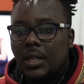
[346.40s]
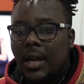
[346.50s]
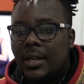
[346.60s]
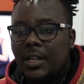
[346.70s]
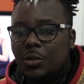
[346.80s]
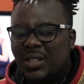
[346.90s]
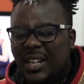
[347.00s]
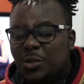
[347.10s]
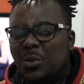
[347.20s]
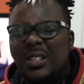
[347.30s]
I need to
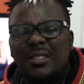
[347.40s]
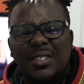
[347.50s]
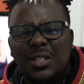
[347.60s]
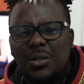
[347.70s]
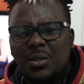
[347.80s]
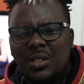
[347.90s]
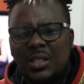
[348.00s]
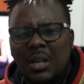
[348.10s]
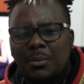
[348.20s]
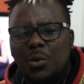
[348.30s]
start shooting videos.
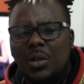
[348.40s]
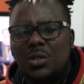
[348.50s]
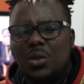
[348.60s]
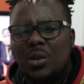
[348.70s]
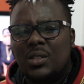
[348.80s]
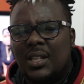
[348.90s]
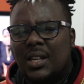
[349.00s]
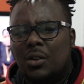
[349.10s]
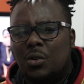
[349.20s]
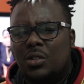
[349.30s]
I'm doing songs that
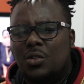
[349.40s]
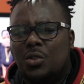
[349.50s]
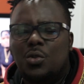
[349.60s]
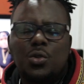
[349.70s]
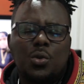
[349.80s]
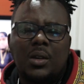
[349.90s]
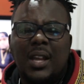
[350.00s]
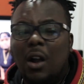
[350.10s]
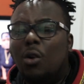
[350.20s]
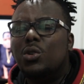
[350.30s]
are not your usual
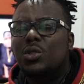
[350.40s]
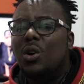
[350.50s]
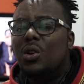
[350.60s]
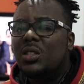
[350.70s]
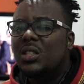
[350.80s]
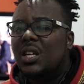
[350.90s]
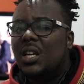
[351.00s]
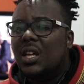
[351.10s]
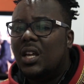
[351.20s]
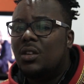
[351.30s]
Dunco songs
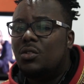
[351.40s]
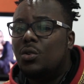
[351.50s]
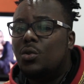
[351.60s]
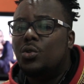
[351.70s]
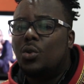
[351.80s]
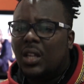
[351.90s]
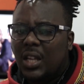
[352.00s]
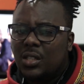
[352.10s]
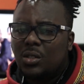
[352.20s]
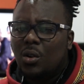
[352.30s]
and your usual
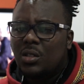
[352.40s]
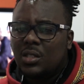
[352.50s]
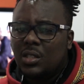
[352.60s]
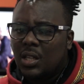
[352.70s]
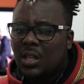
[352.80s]
hit songs.